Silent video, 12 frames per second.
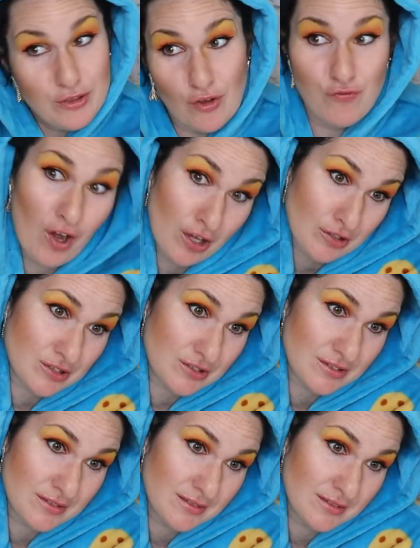What the
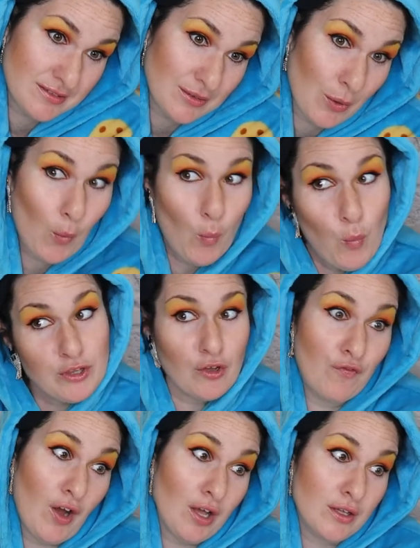fuzz? What the
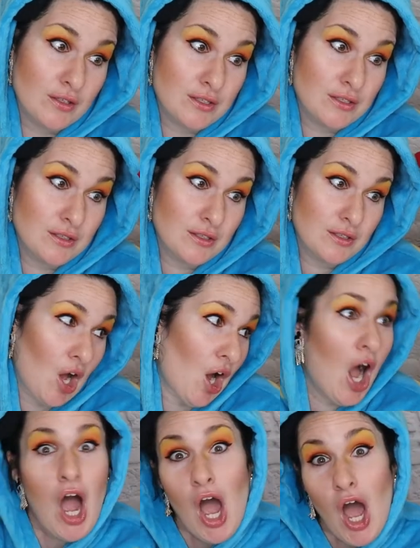fuzz? Ha
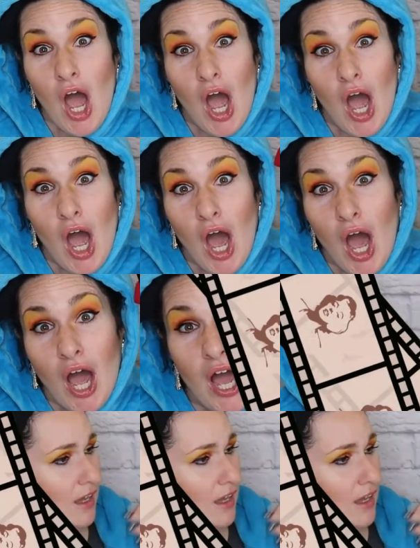ha!